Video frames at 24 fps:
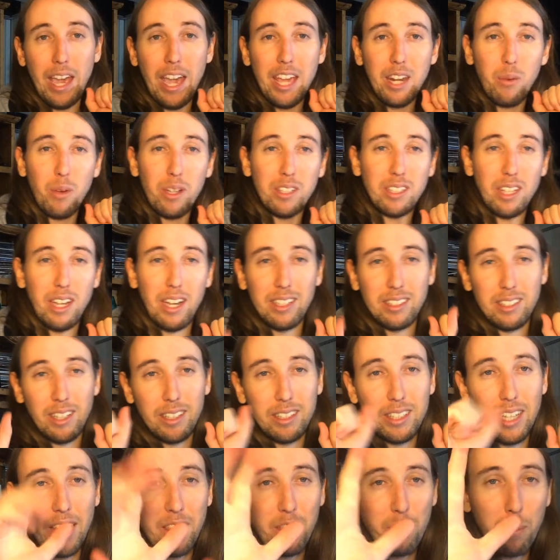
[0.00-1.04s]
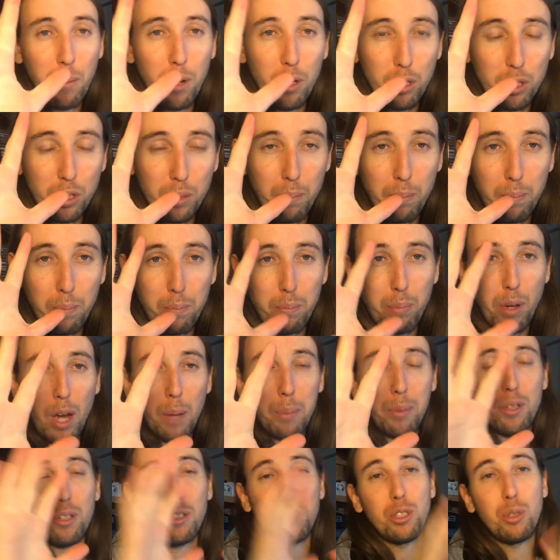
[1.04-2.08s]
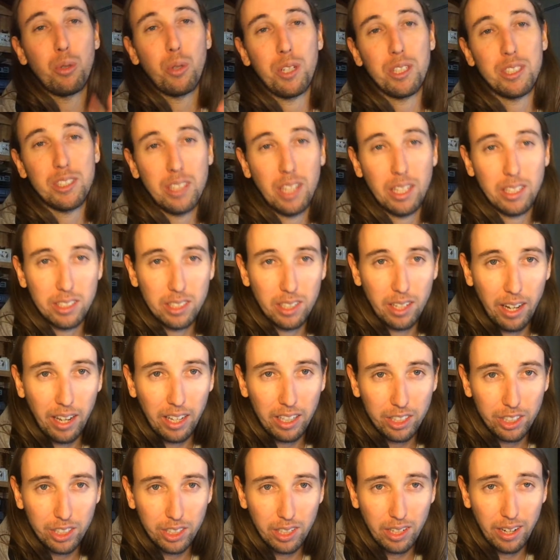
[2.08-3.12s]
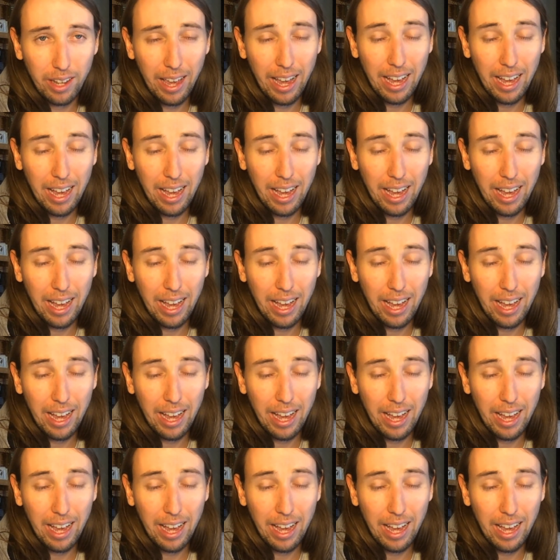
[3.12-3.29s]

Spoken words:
Anyways, guys, the 10th most popular tourist destination